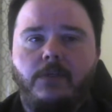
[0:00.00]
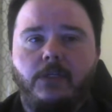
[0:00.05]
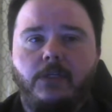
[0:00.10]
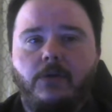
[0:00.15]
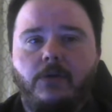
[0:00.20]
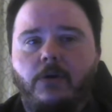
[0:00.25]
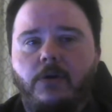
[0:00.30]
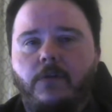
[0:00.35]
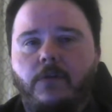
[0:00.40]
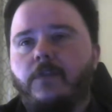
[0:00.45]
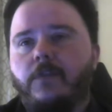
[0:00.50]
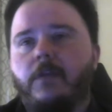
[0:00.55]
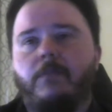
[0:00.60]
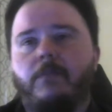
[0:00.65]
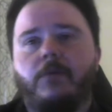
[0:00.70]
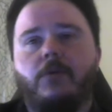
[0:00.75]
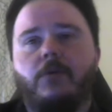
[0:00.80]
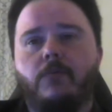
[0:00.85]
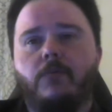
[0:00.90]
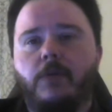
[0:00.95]
It's harder for them
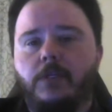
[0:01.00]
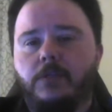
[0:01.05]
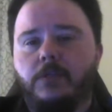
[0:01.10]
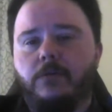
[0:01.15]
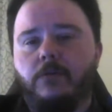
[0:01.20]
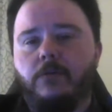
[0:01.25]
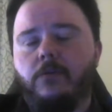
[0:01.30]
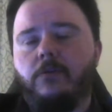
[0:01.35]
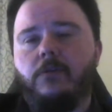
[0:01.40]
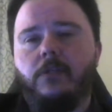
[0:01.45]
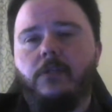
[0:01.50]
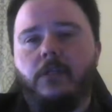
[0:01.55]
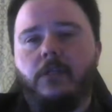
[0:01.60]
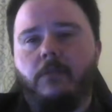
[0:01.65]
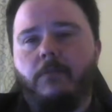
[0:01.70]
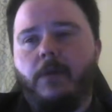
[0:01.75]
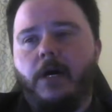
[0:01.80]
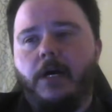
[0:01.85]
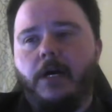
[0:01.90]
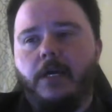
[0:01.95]
to go to Western Union
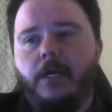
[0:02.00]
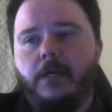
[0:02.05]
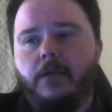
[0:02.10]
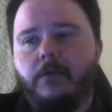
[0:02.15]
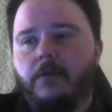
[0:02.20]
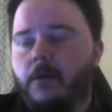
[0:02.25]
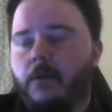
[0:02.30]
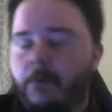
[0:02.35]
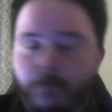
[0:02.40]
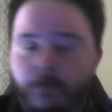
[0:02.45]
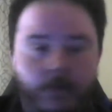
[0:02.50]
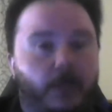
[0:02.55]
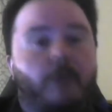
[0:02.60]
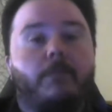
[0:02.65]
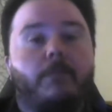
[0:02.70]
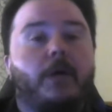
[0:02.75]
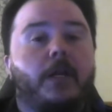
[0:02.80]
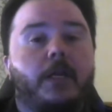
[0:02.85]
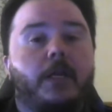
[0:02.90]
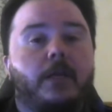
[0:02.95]
and buy, I mean, pick
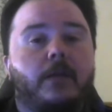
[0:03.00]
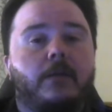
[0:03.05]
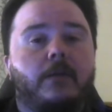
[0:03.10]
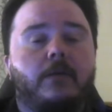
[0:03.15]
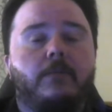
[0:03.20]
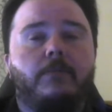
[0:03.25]
up money,